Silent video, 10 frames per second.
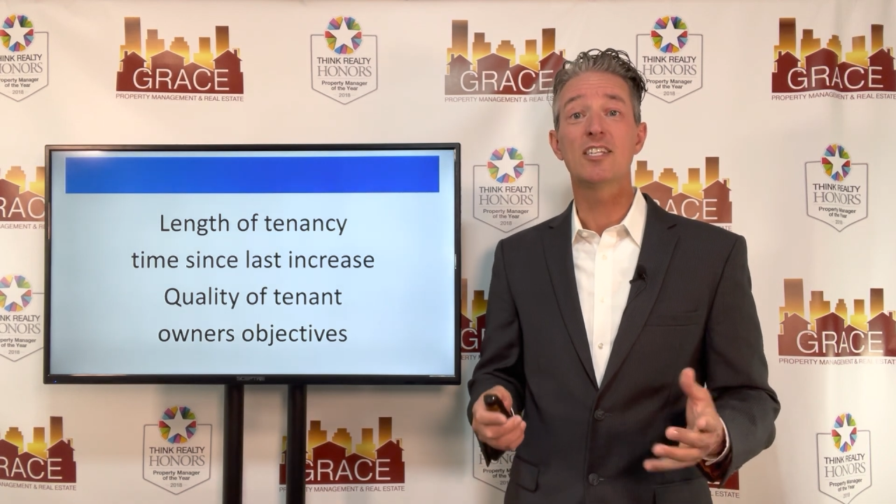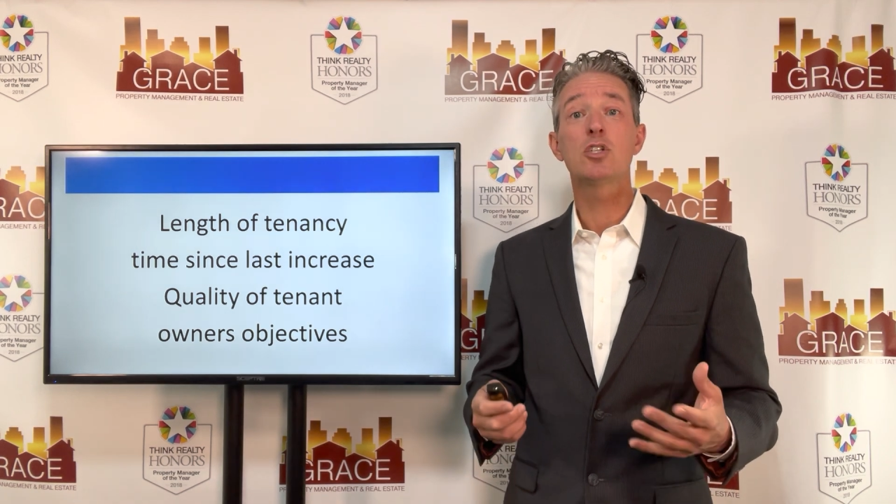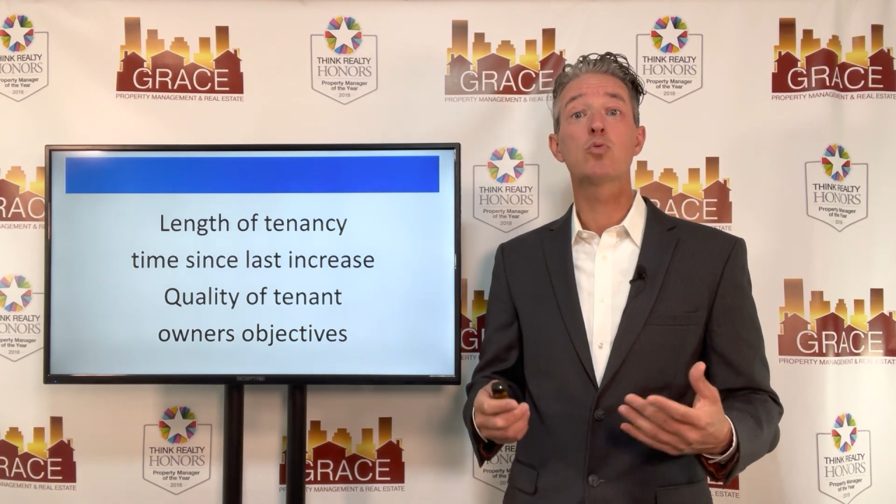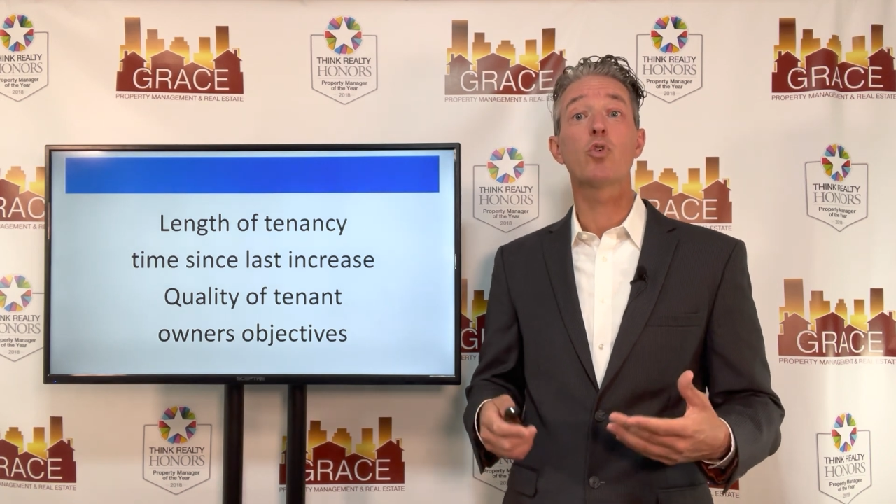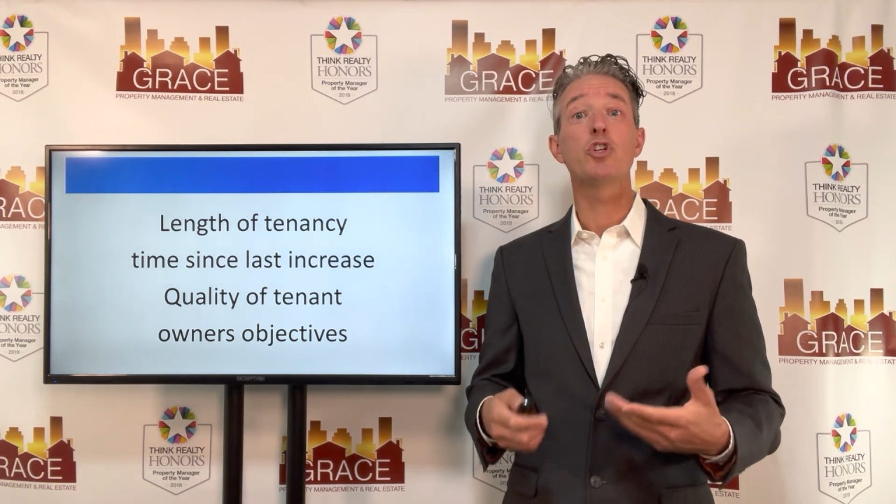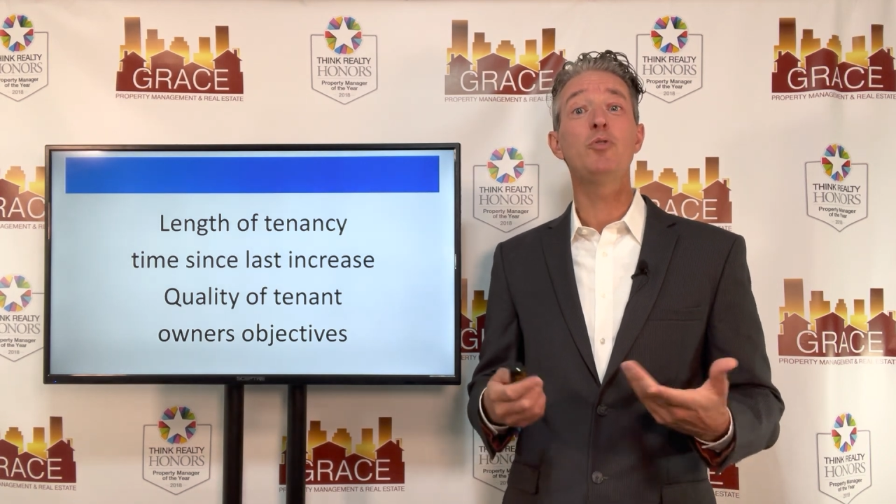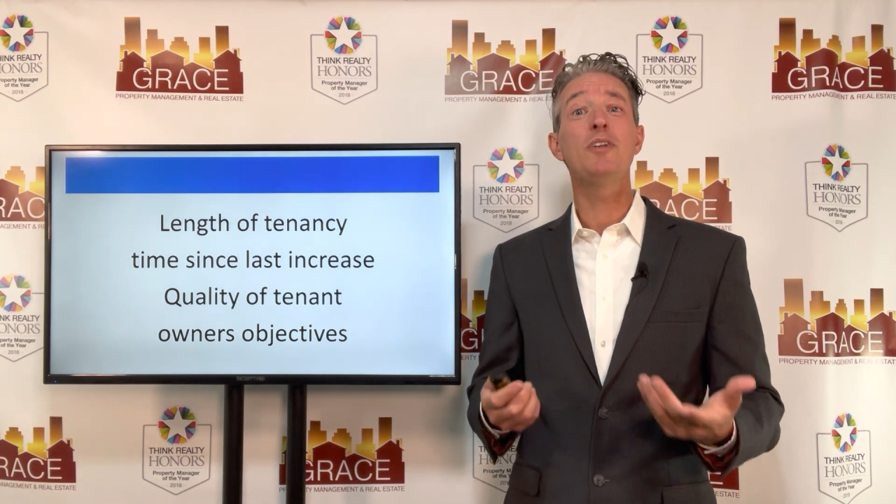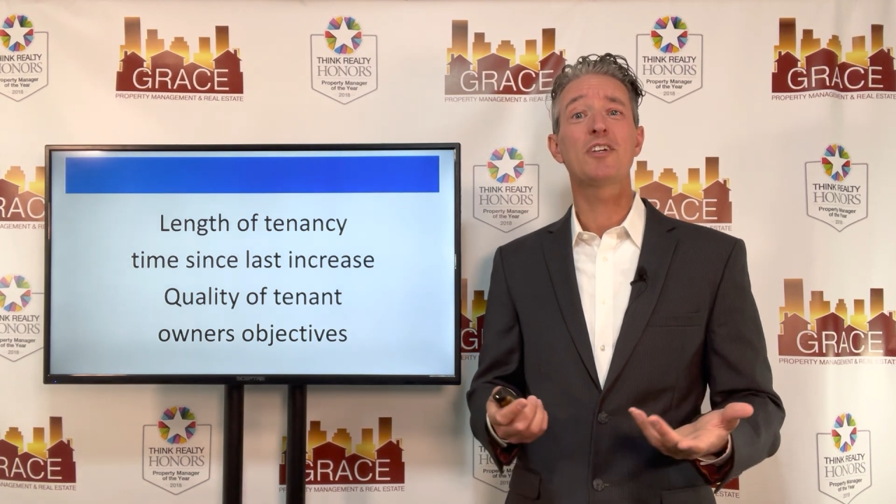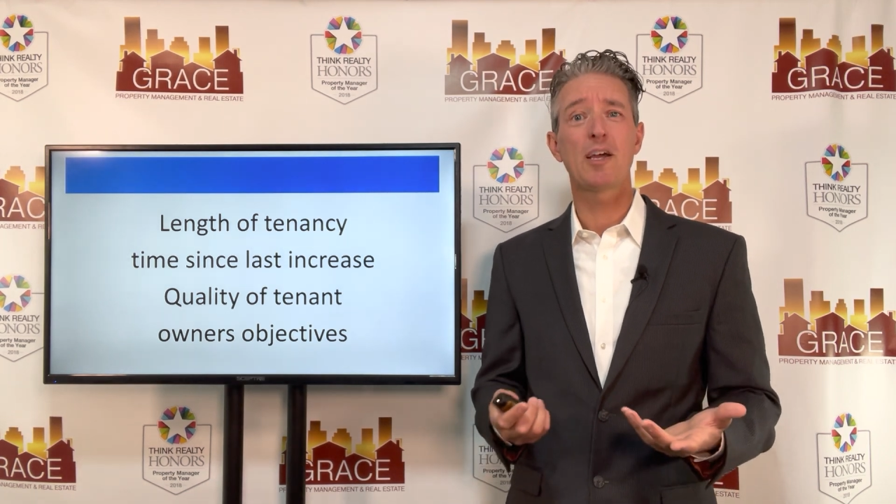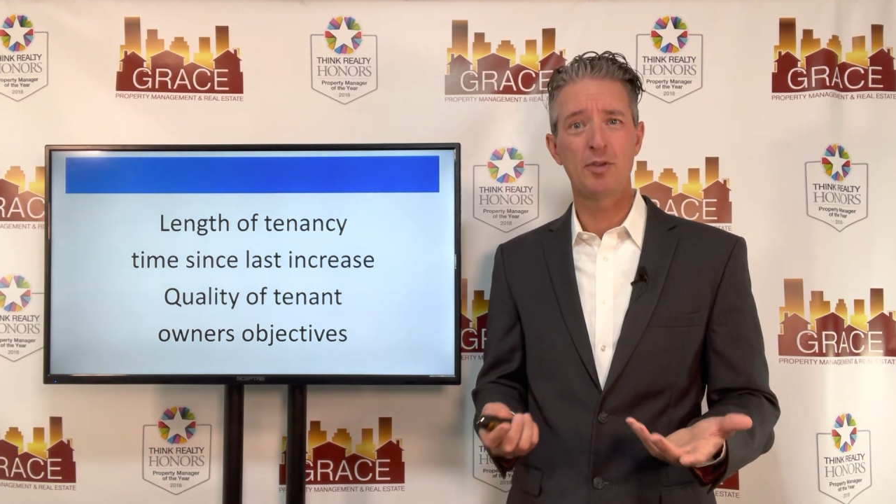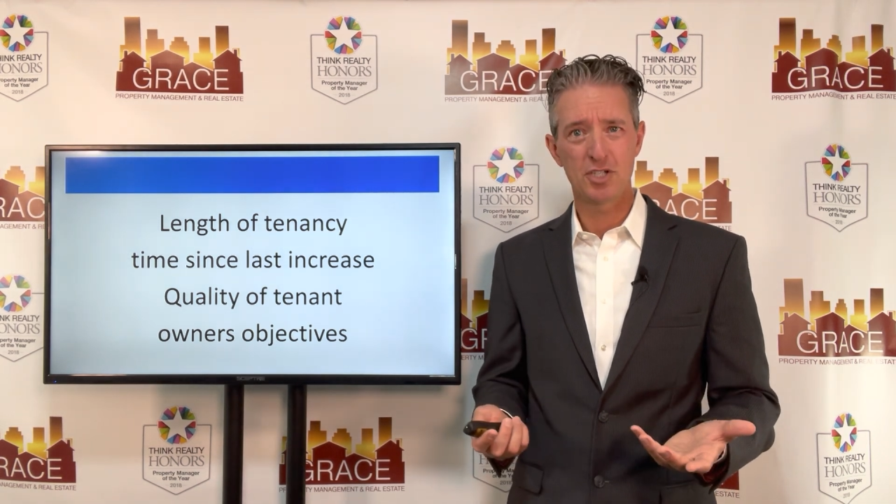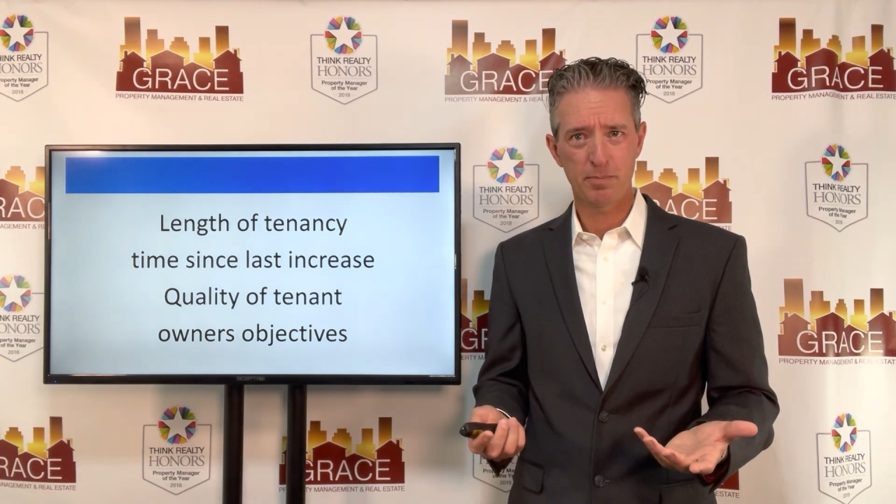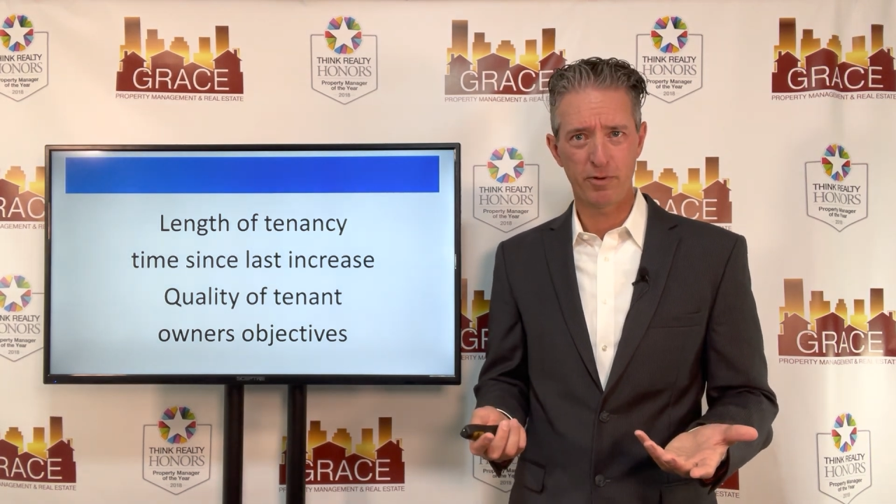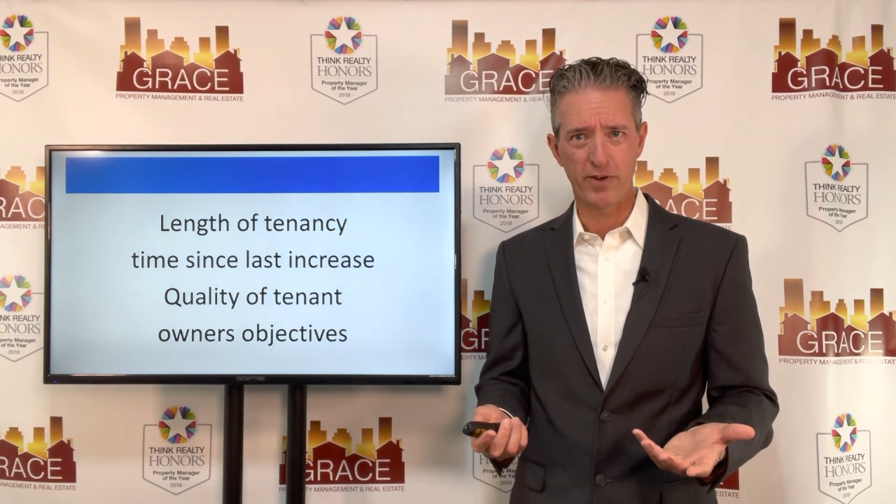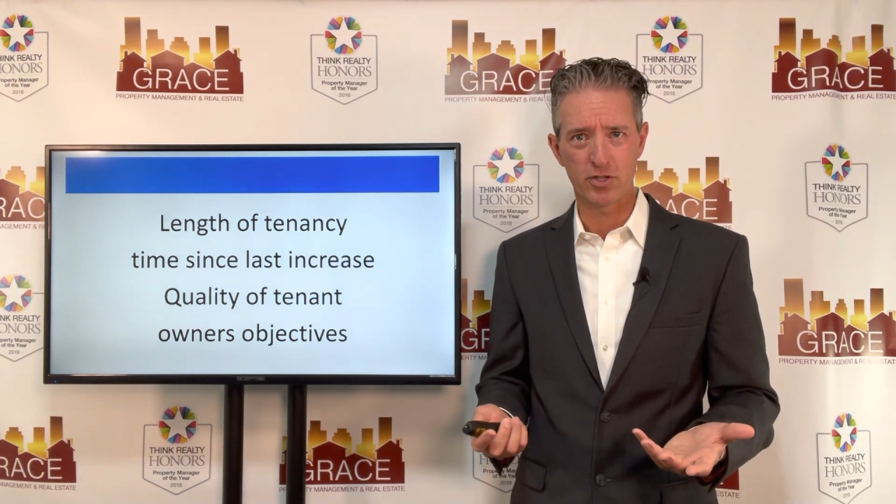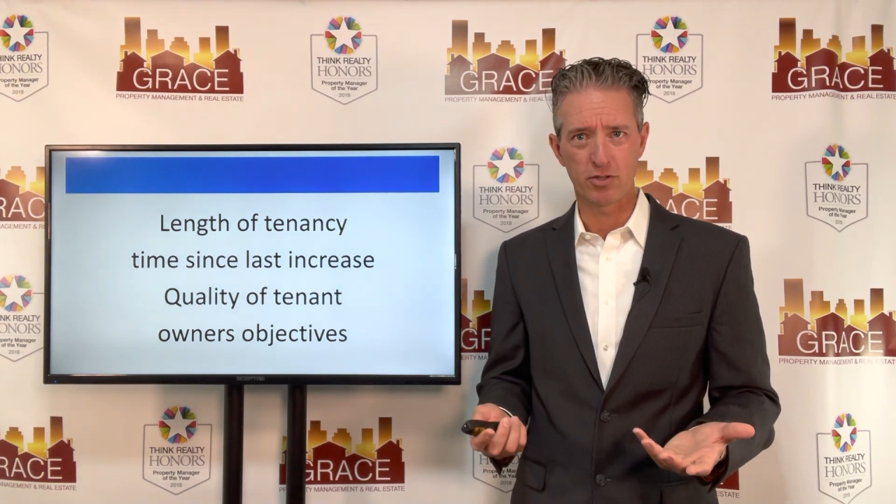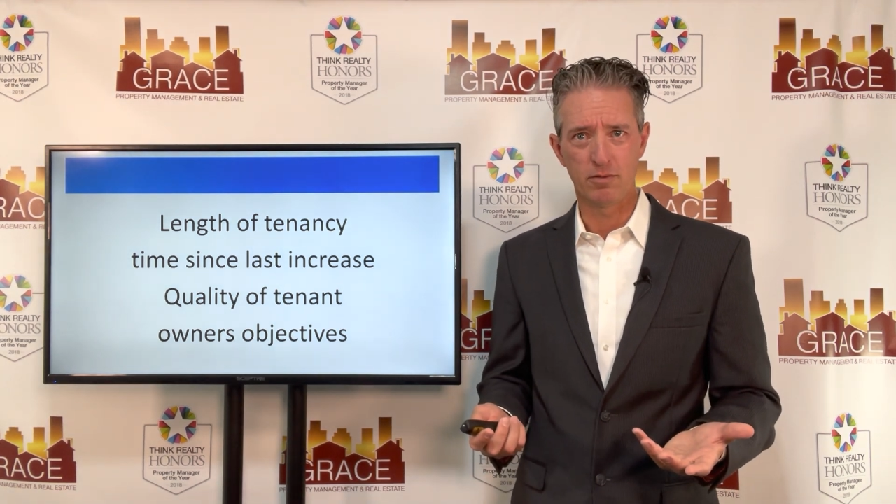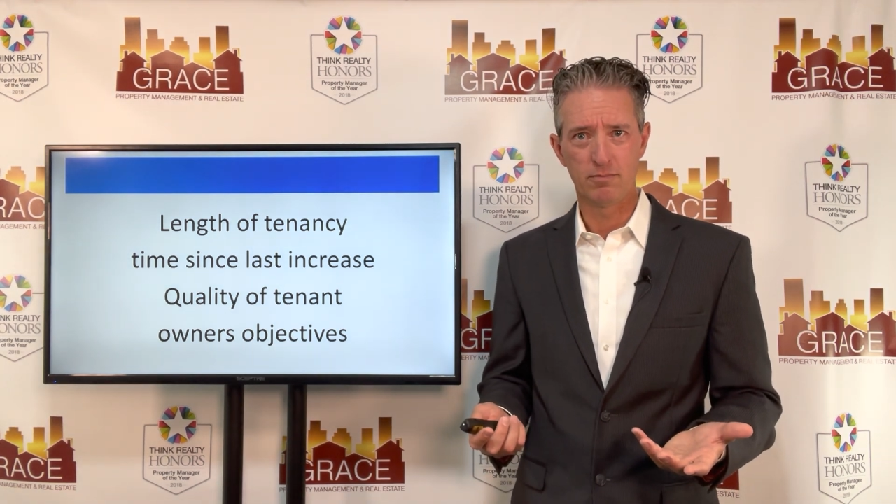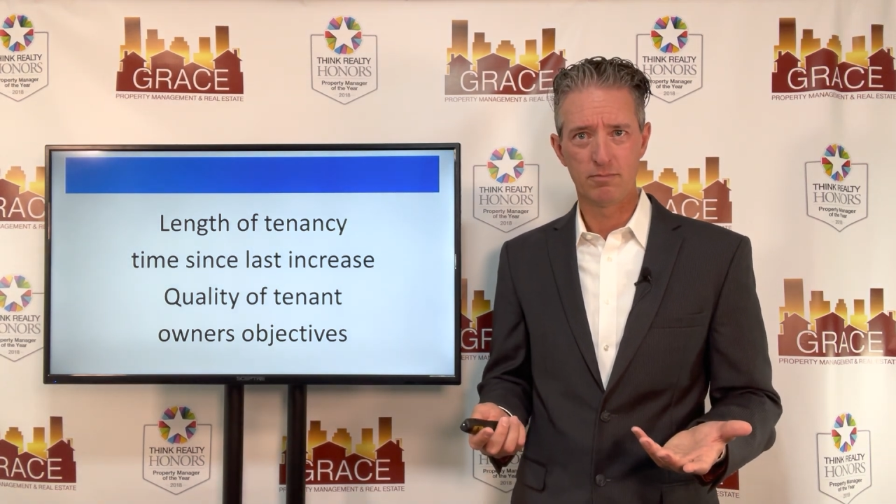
This is where you need to come in as a professional.